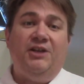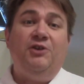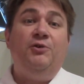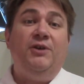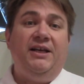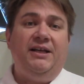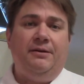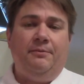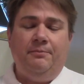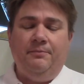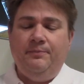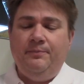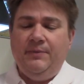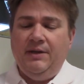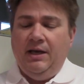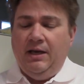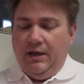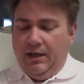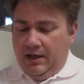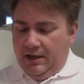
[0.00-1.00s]
you need them.
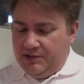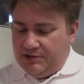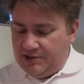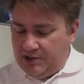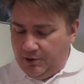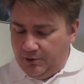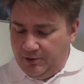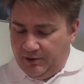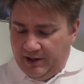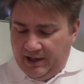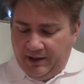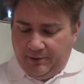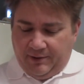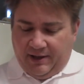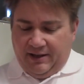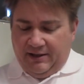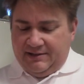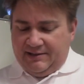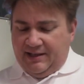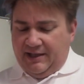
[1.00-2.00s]
So
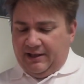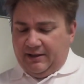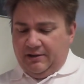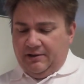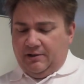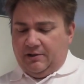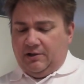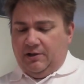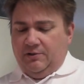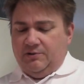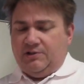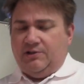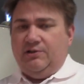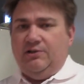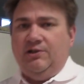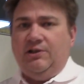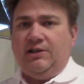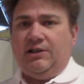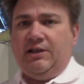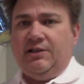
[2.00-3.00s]
anyway, let's take a little closer
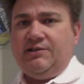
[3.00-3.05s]
look.